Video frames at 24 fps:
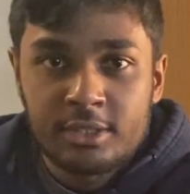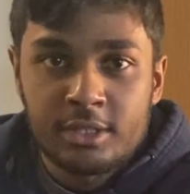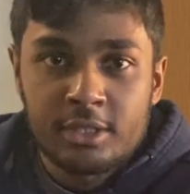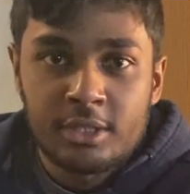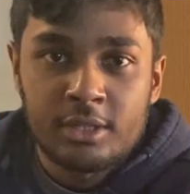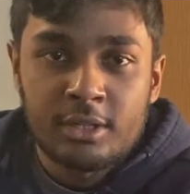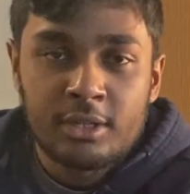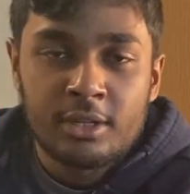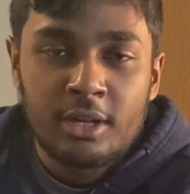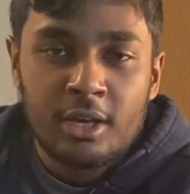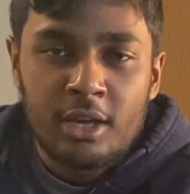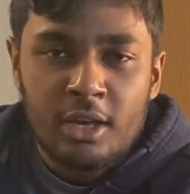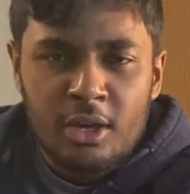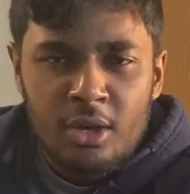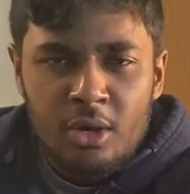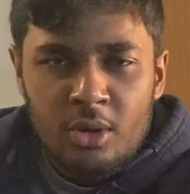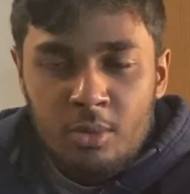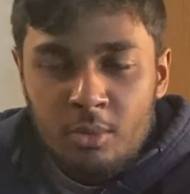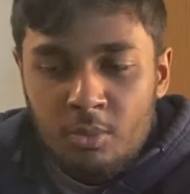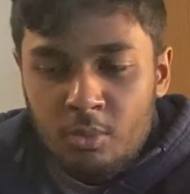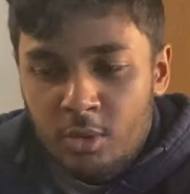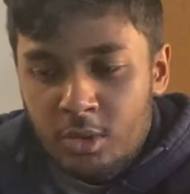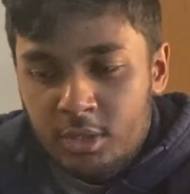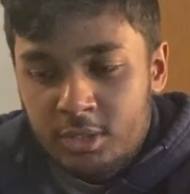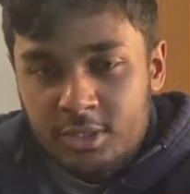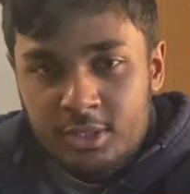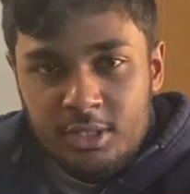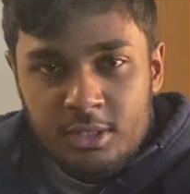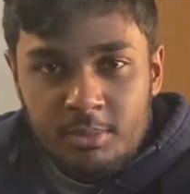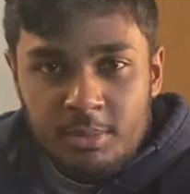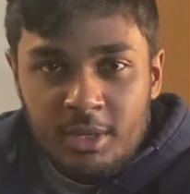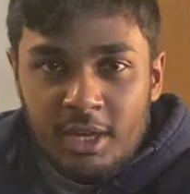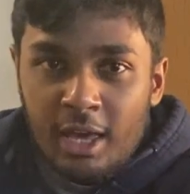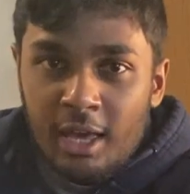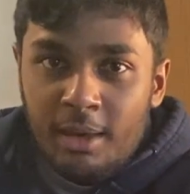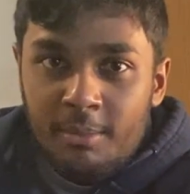and what's going to
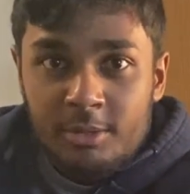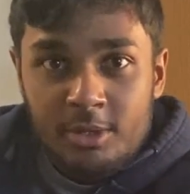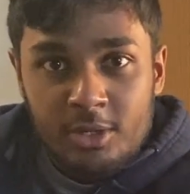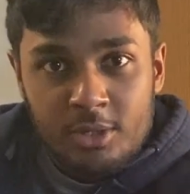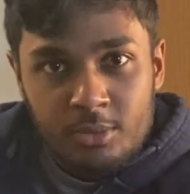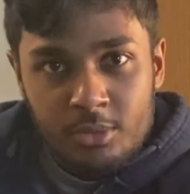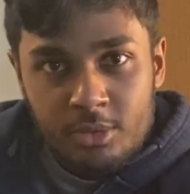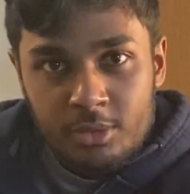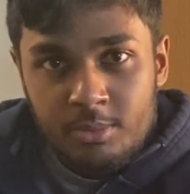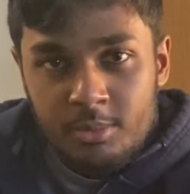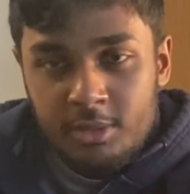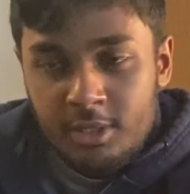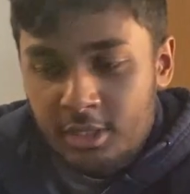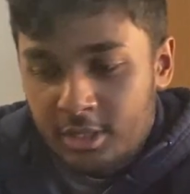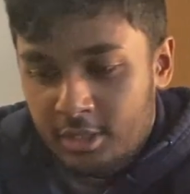be happening with me.